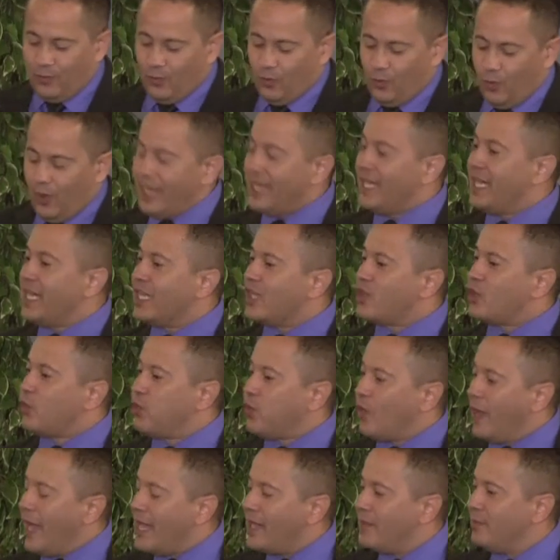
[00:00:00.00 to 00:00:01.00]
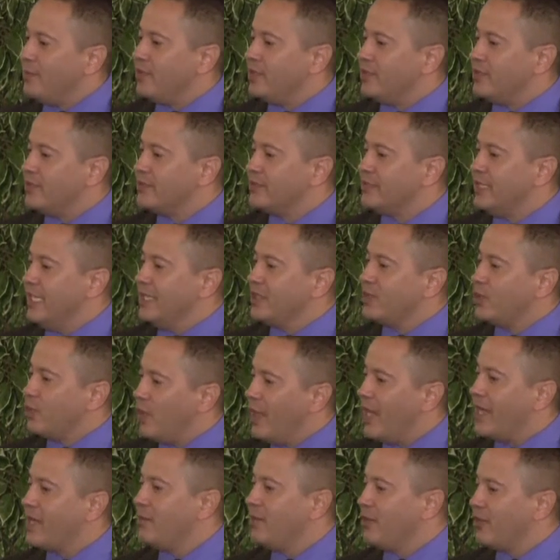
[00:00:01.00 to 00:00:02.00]
What an incredible,
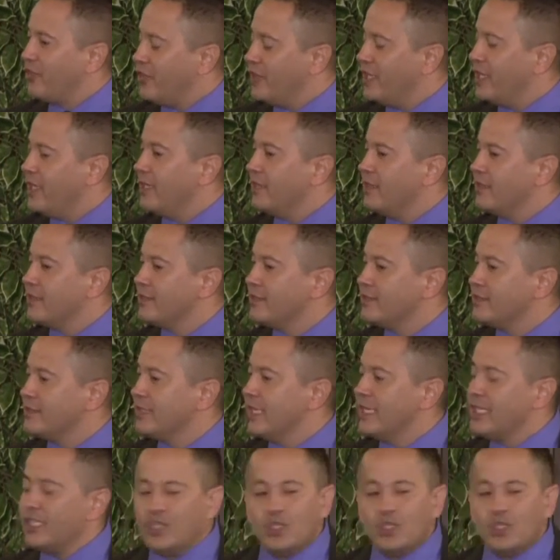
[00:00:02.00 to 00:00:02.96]
incredible thing that